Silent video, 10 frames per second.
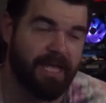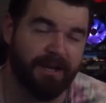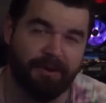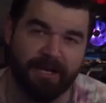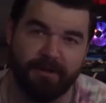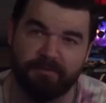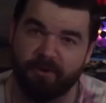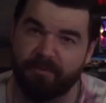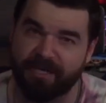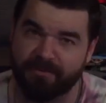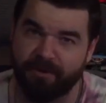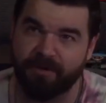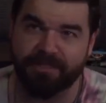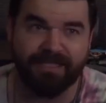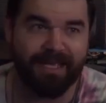and I ran a couple more
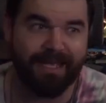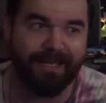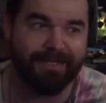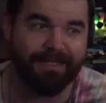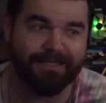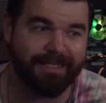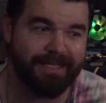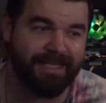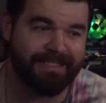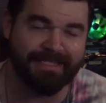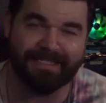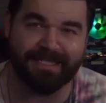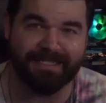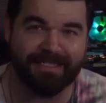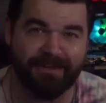benchmarks, and it doesn't get less than
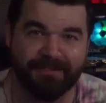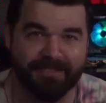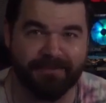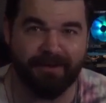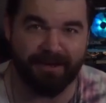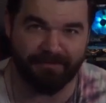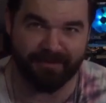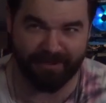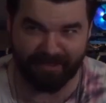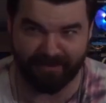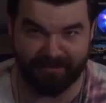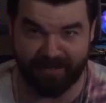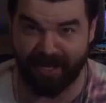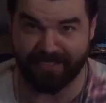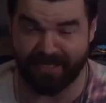60 on just about everything
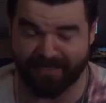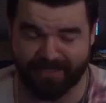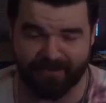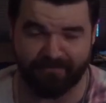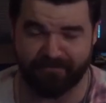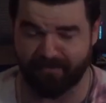that I tested